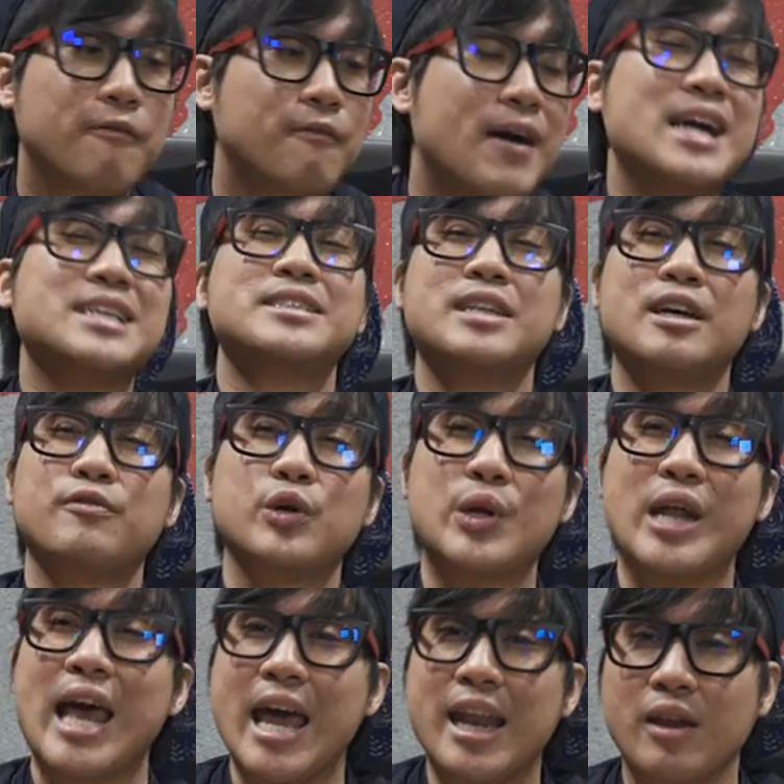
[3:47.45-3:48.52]
Fast enough for you
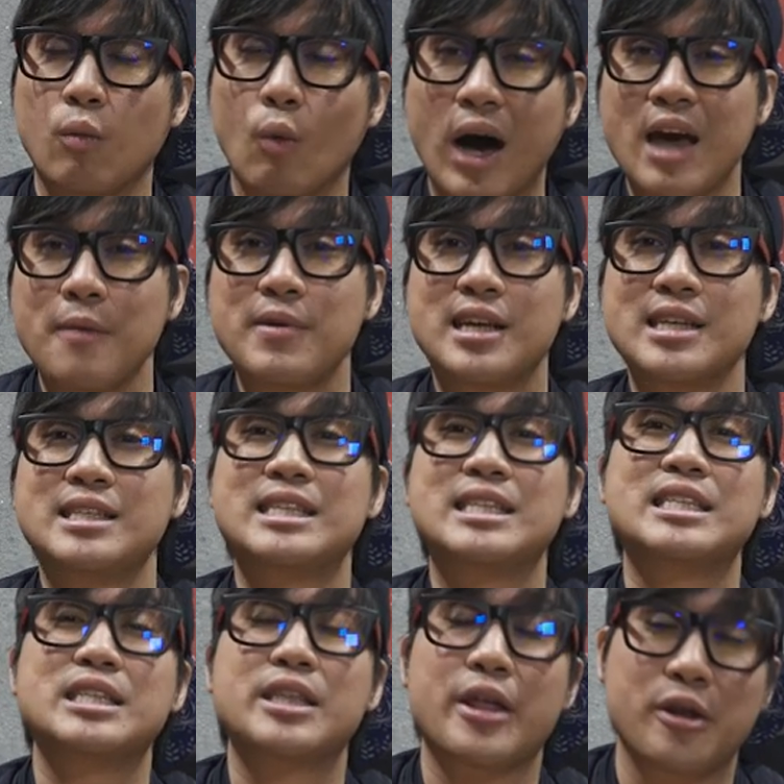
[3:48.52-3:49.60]
to edit. Why? Because this
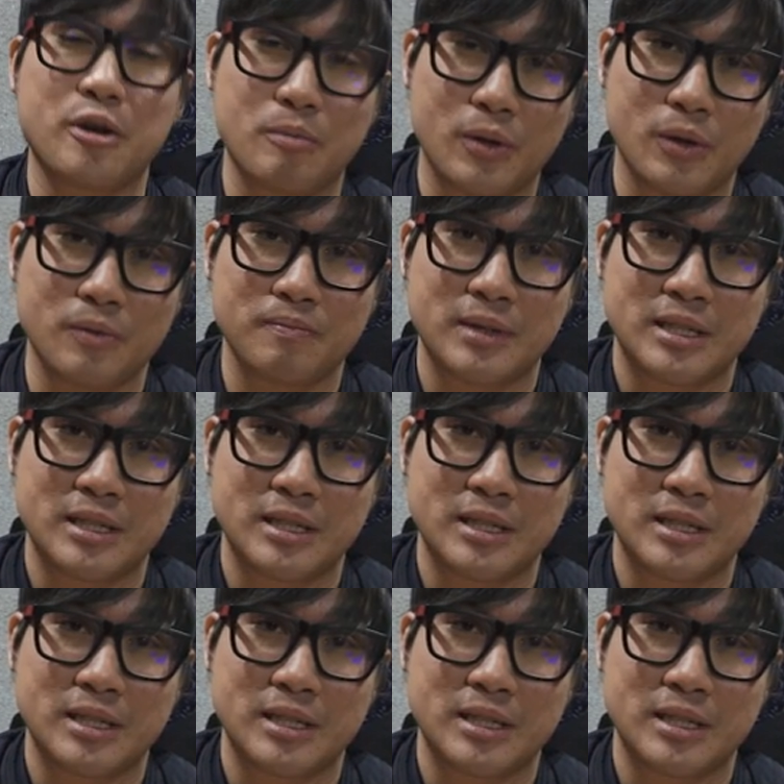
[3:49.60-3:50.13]
is Thunderbolt.